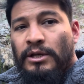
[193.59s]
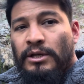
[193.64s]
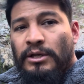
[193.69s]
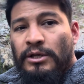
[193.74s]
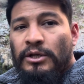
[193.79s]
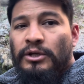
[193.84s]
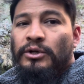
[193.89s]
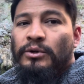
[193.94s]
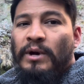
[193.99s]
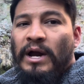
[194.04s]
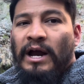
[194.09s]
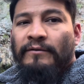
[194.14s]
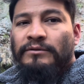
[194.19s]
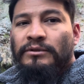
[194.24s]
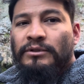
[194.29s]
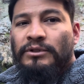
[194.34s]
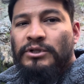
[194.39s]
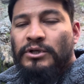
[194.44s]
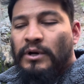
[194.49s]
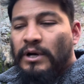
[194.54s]
you do have to
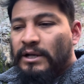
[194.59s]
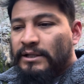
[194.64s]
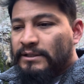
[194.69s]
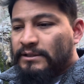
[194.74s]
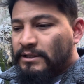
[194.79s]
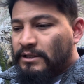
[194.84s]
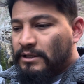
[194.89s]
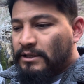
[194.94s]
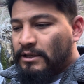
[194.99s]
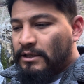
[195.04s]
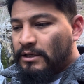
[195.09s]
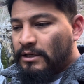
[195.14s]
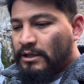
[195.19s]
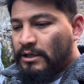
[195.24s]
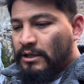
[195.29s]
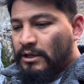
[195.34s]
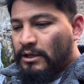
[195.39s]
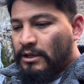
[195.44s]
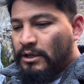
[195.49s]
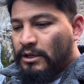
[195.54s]
trust
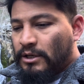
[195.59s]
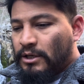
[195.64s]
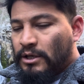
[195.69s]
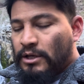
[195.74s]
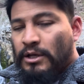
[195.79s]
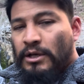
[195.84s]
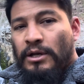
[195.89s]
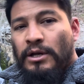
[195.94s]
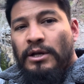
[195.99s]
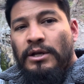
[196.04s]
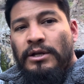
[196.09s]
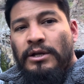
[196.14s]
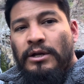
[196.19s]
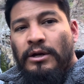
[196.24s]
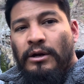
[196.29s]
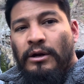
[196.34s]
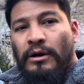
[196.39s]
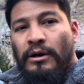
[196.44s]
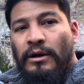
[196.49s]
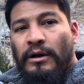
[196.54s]

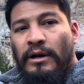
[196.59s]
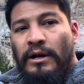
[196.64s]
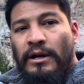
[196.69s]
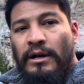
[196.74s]
your